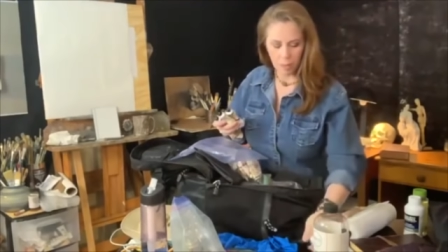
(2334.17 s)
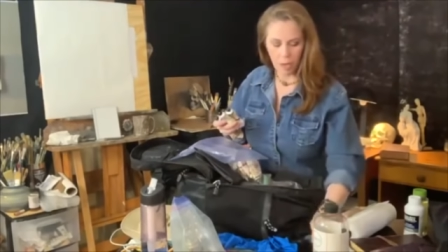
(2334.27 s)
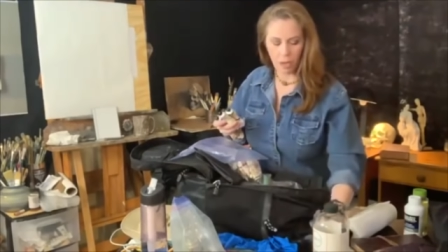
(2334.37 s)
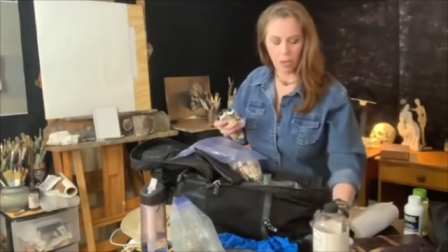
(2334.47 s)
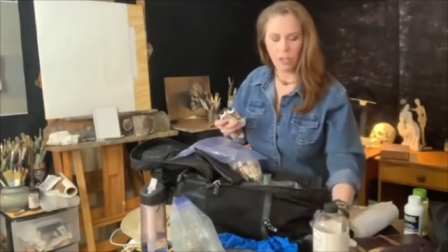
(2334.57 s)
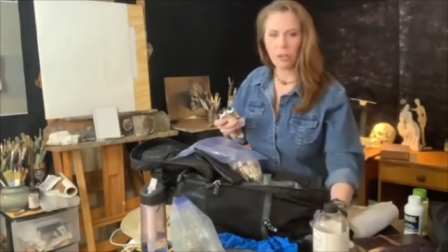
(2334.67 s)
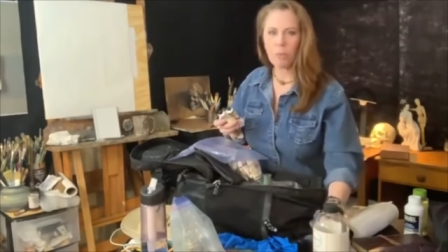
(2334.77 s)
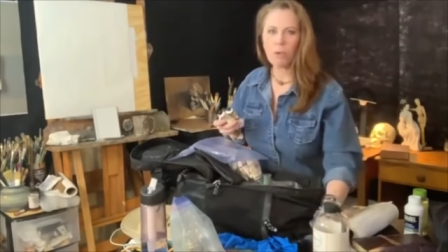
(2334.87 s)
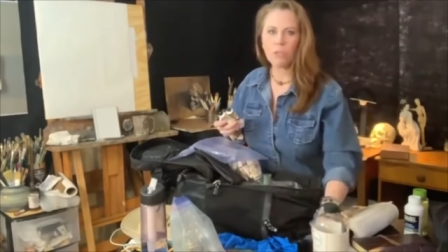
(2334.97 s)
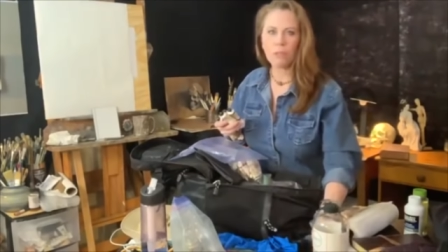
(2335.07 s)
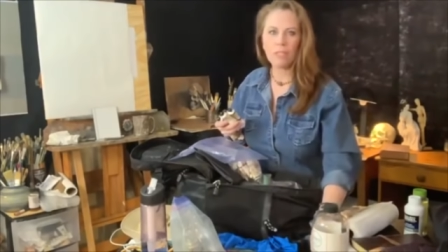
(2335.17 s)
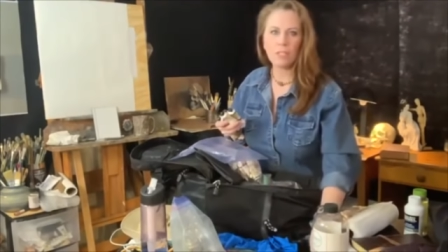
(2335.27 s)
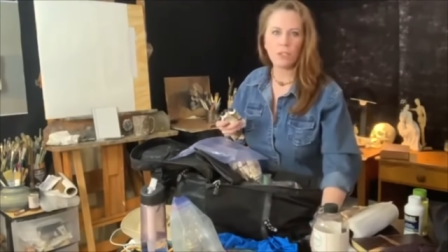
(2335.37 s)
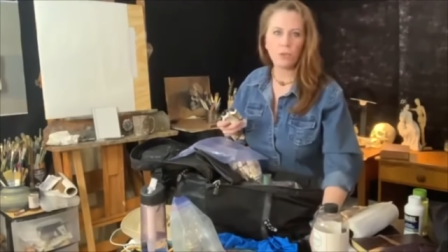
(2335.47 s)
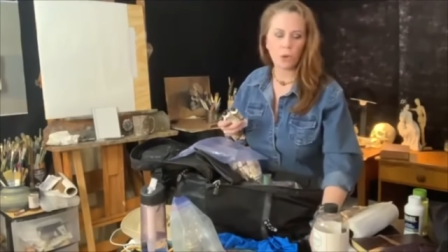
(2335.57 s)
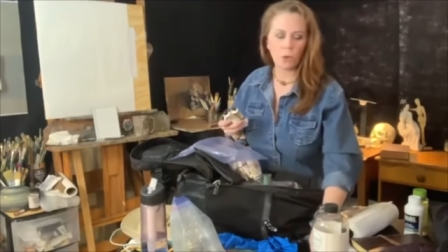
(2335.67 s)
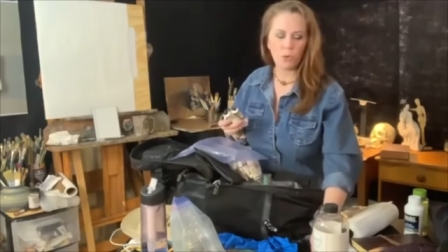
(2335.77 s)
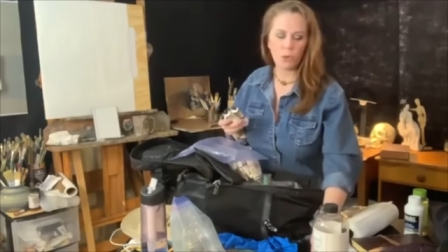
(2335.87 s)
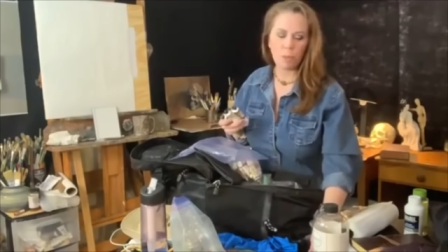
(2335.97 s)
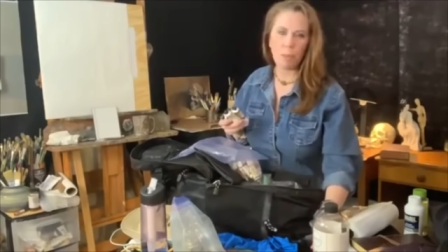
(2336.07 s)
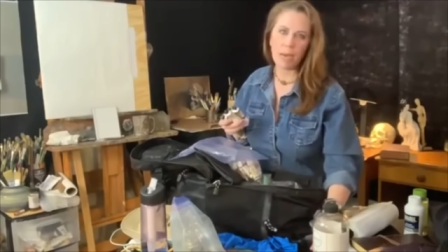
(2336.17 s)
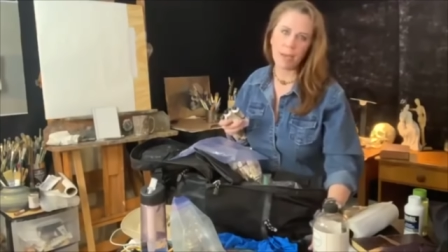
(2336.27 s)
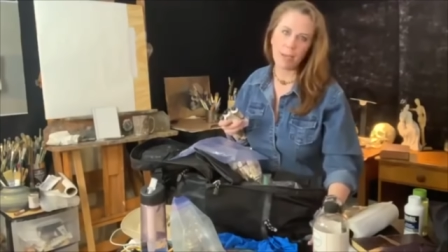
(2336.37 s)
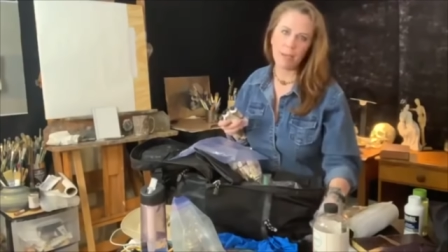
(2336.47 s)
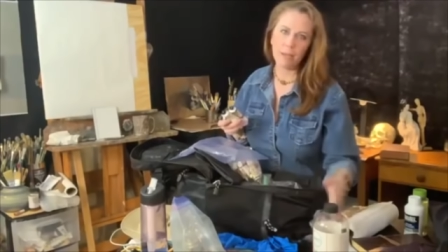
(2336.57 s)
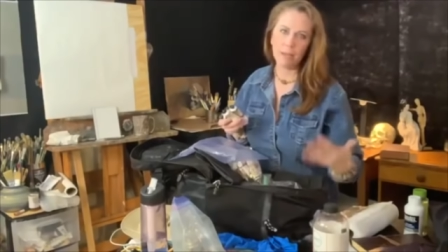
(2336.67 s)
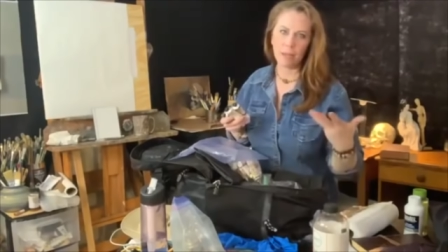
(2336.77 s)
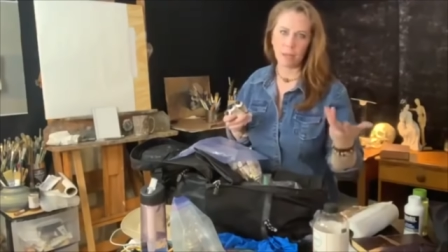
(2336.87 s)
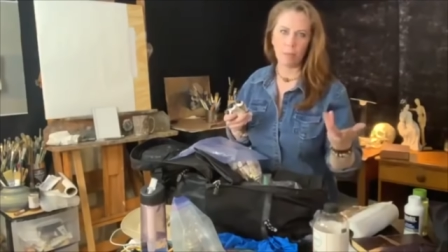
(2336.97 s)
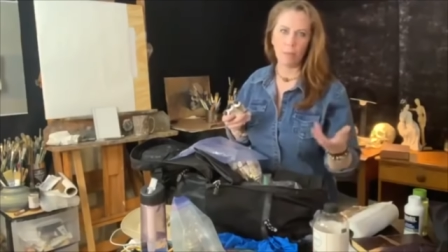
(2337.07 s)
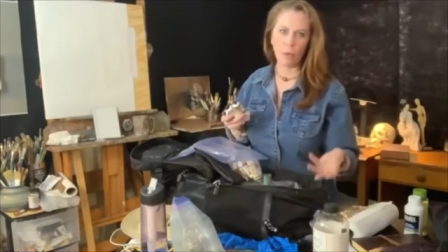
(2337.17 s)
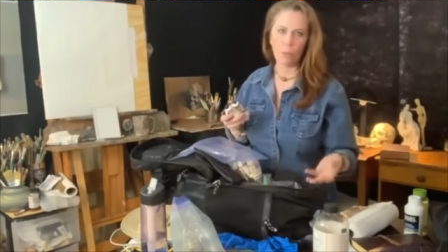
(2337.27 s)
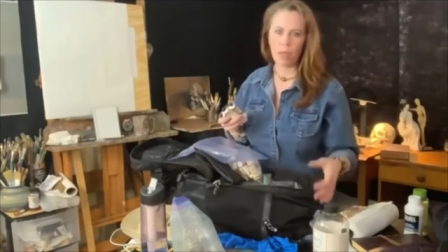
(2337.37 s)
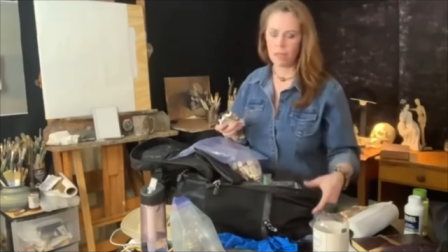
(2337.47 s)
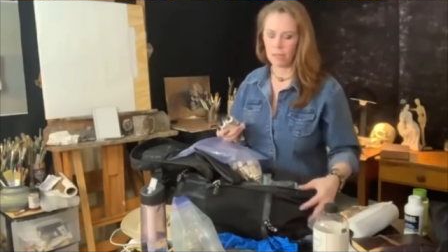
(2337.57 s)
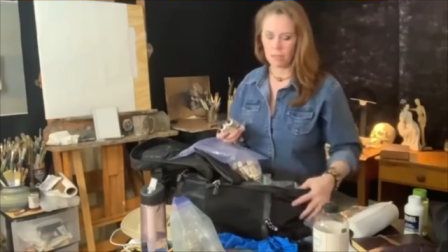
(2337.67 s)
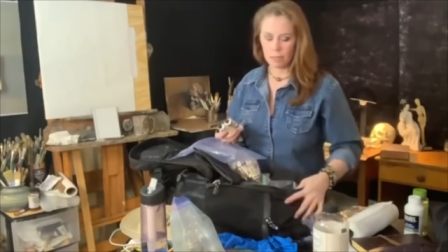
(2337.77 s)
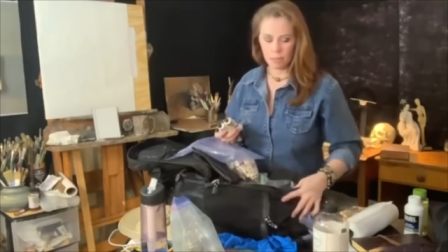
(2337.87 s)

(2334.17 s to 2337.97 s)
And you know, most places you go, you can buy more paints.